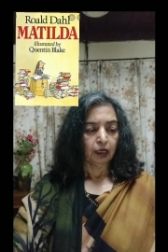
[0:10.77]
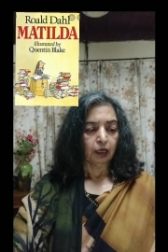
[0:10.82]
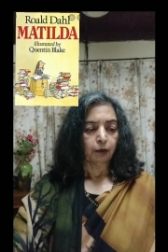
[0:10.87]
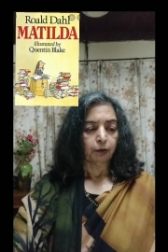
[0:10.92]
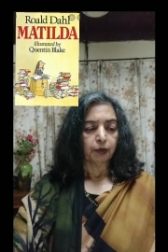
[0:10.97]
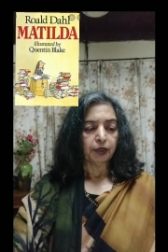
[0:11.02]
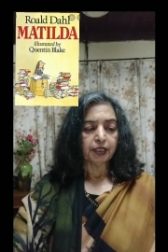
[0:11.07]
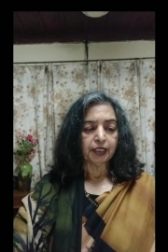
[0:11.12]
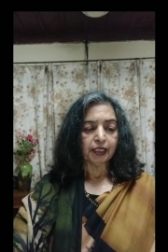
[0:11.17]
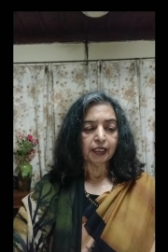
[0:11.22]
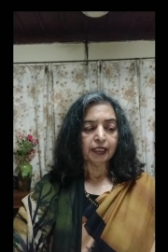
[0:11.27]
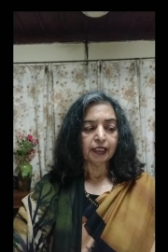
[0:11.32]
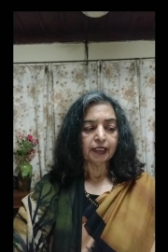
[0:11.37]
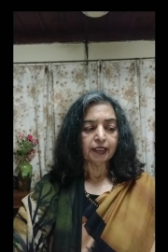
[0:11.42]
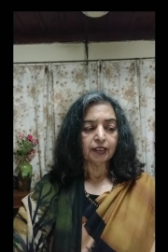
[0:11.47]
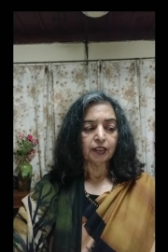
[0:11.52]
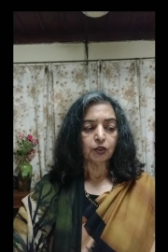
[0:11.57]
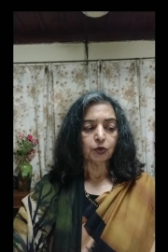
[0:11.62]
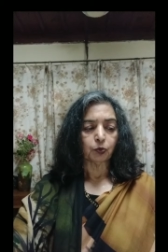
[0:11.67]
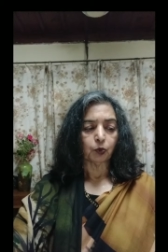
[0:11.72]
Matilda
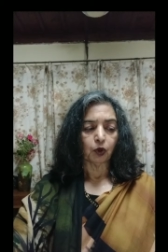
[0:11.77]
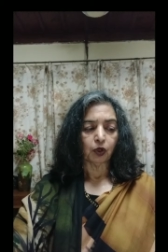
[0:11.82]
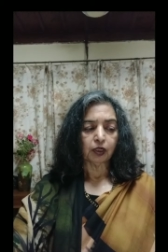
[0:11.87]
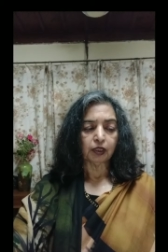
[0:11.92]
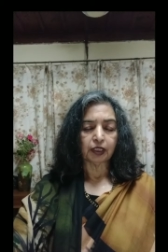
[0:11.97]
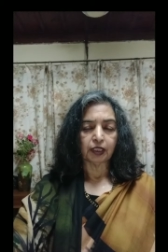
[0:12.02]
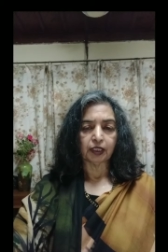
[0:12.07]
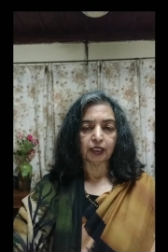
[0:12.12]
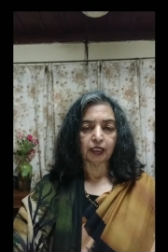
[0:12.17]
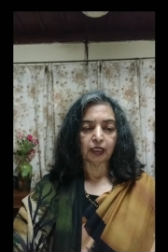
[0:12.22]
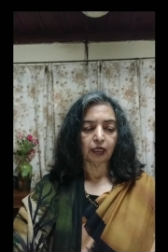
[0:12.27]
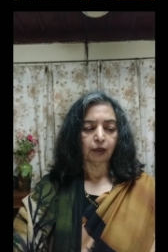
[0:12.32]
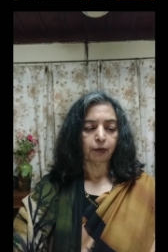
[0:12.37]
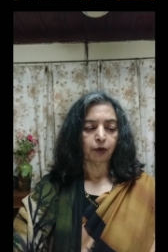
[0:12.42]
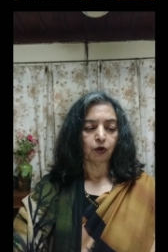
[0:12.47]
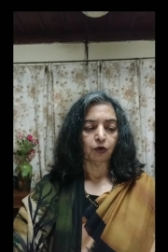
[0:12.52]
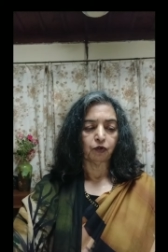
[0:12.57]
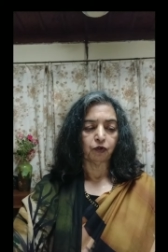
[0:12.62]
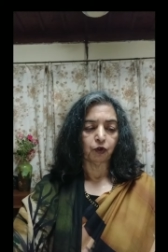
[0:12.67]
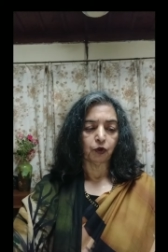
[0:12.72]
is a small girl
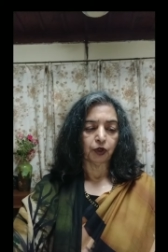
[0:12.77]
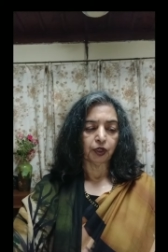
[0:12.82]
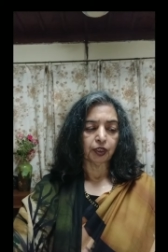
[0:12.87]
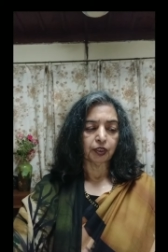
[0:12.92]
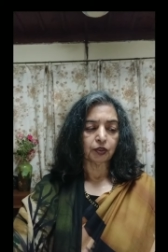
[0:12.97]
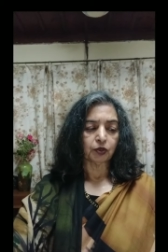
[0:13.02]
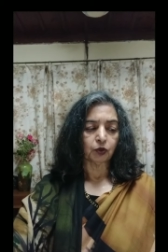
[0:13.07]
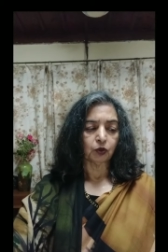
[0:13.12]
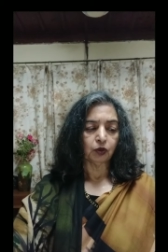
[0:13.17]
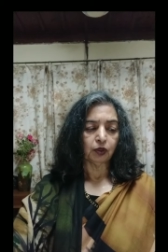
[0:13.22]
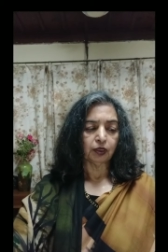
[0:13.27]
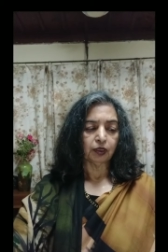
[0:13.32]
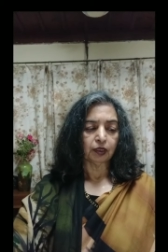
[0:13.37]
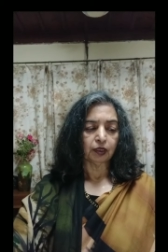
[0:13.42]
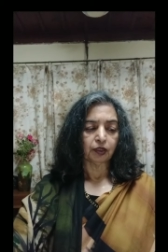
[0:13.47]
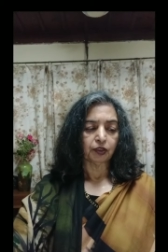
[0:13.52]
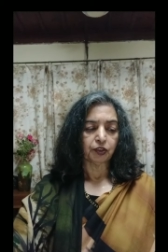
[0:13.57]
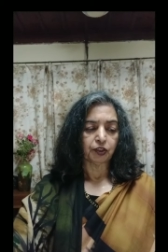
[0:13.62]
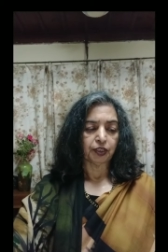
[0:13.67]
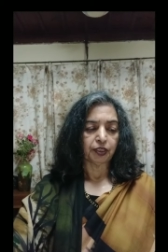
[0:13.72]
about 4 years old.
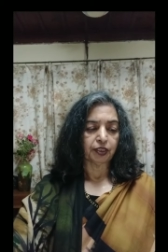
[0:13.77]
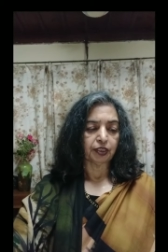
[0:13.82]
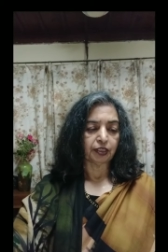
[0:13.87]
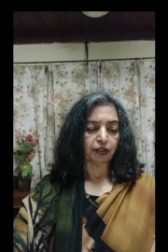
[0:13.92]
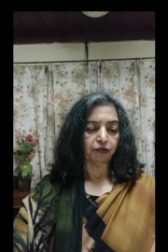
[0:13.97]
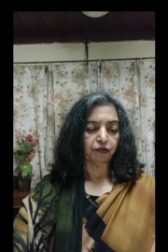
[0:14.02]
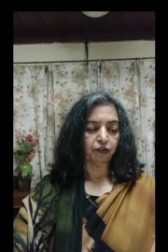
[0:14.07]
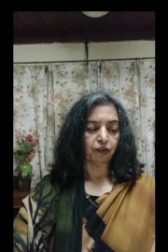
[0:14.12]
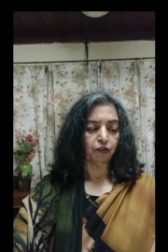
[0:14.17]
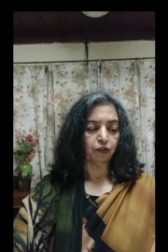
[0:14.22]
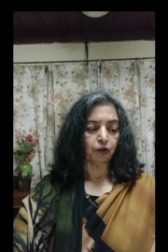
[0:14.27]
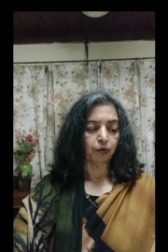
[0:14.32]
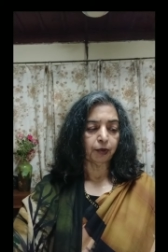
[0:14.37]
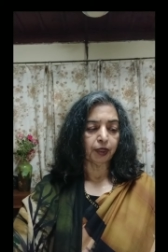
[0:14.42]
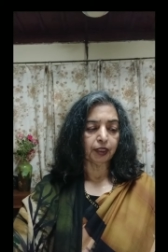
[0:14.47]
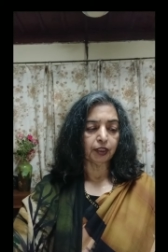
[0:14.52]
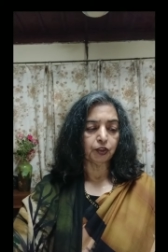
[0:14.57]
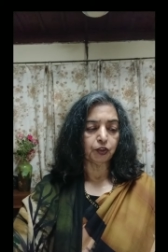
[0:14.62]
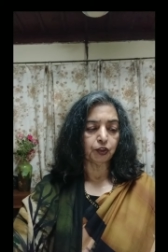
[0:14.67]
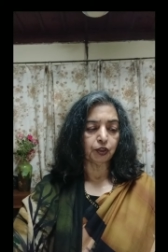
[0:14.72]
She's different from
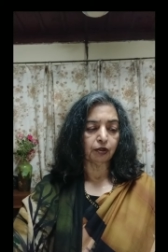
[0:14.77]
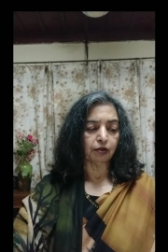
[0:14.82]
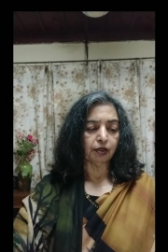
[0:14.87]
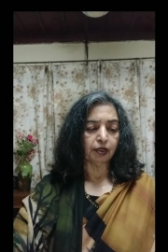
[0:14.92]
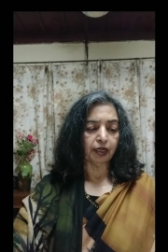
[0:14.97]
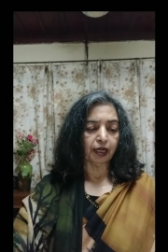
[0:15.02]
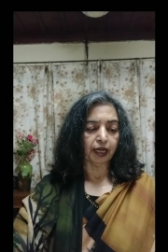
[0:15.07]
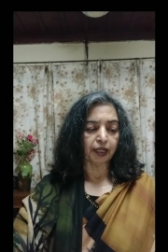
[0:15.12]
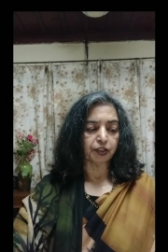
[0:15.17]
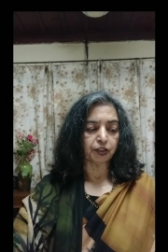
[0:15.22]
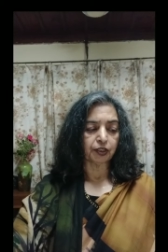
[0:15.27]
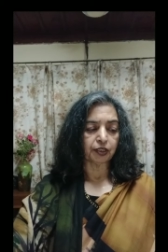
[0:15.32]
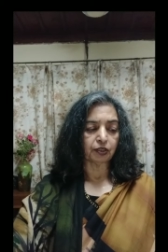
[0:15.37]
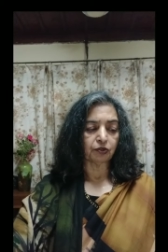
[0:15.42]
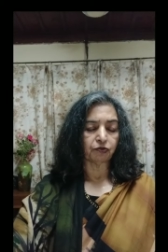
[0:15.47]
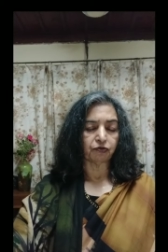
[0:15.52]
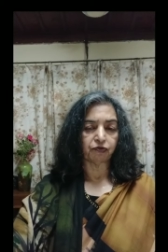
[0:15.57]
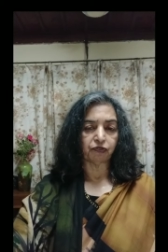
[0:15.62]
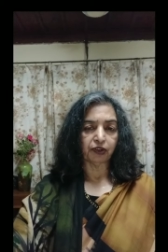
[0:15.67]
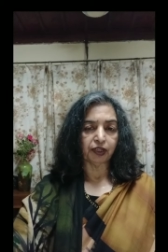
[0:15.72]
other children as
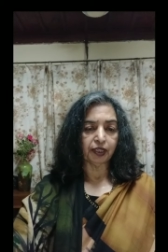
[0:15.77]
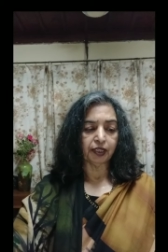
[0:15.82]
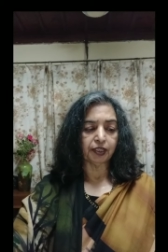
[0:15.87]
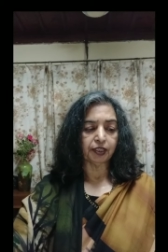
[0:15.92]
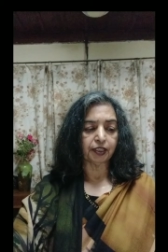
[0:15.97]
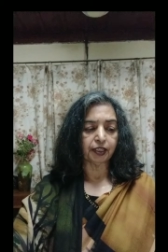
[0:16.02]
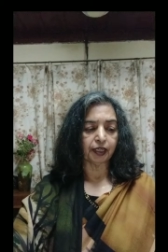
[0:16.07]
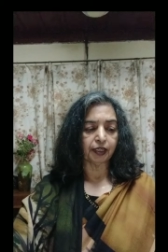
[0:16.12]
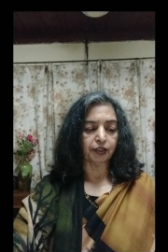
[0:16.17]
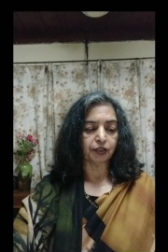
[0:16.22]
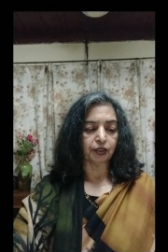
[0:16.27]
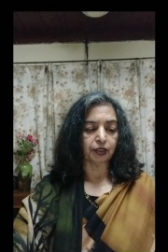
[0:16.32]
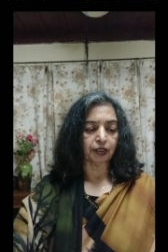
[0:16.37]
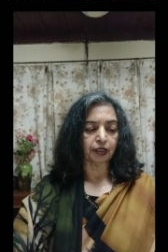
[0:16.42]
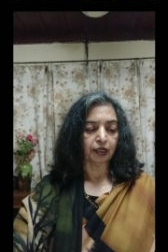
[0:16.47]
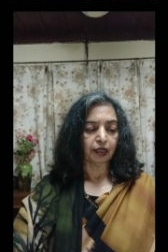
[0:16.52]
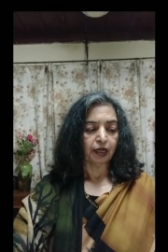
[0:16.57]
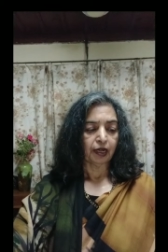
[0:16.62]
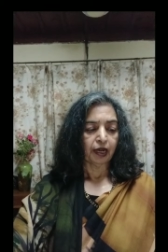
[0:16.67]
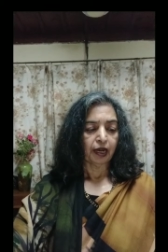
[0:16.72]
she's very
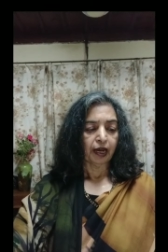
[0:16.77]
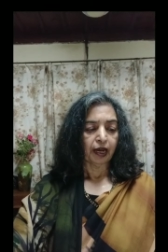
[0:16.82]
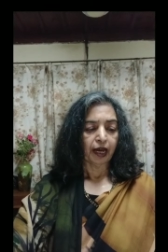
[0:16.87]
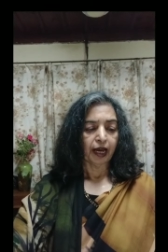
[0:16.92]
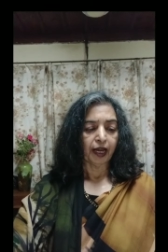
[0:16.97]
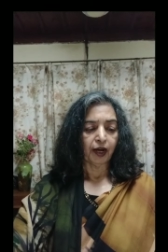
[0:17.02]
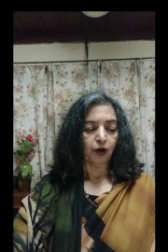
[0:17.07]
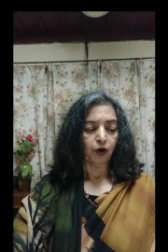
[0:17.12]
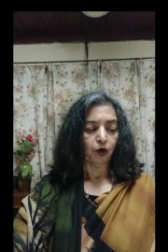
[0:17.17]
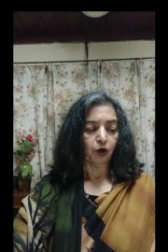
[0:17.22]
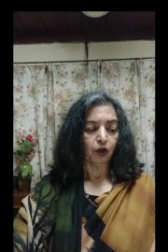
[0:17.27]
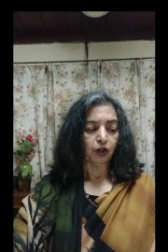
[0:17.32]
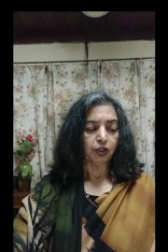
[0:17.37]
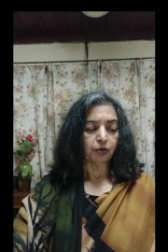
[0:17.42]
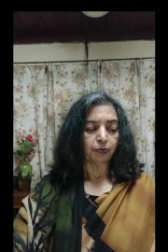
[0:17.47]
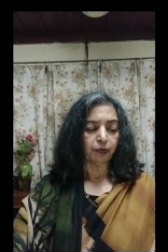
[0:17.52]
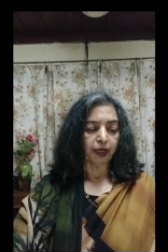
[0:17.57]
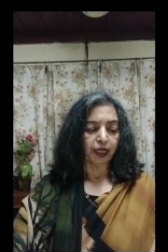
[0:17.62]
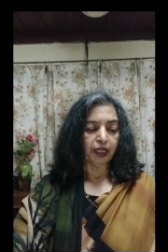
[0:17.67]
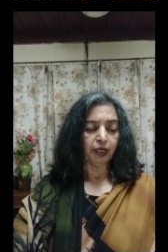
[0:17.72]
intelligent and
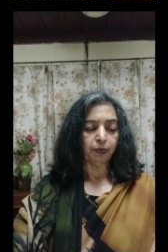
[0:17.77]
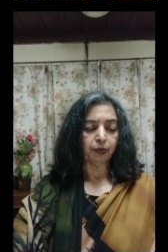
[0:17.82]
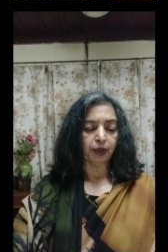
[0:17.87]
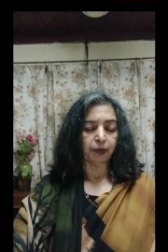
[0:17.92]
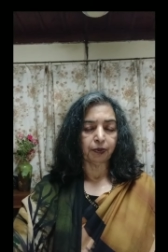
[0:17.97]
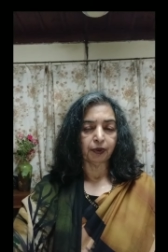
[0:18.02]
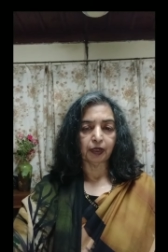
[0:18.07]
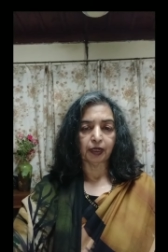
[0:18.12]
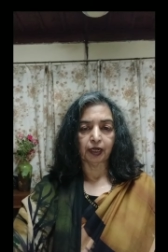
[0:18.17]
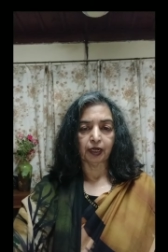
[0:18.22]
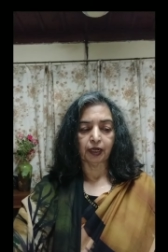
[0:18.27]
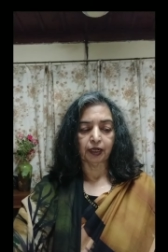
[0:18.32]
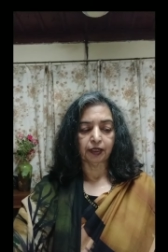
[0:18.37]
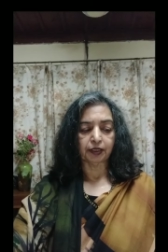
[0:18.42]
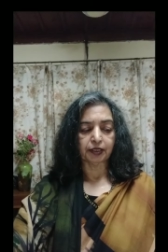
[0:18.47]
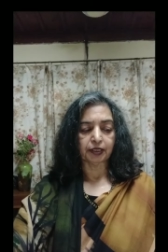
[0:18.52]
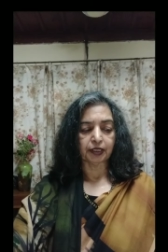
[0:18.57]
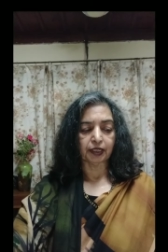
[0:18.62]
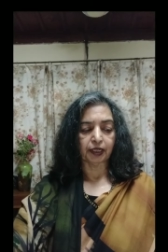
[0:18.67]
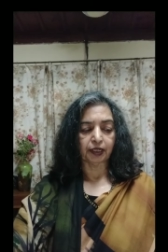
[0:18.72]
not many people can
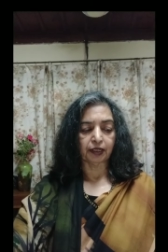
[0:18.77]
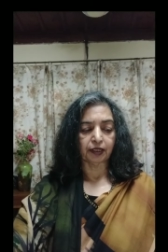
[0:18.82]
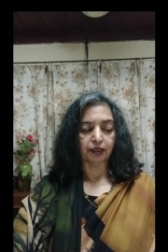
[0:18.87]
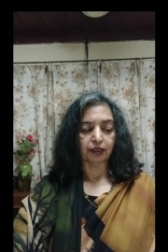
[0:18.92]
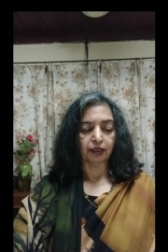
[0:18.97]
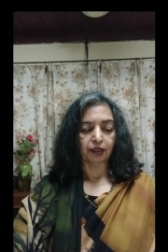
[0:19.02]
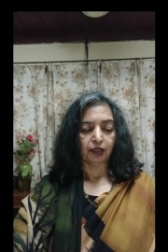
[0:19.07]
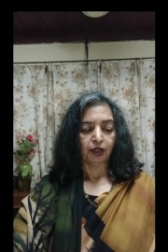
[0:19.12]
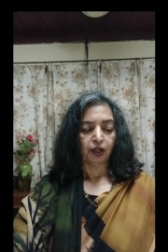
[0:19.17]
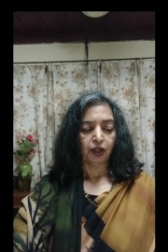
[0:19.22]
understand her.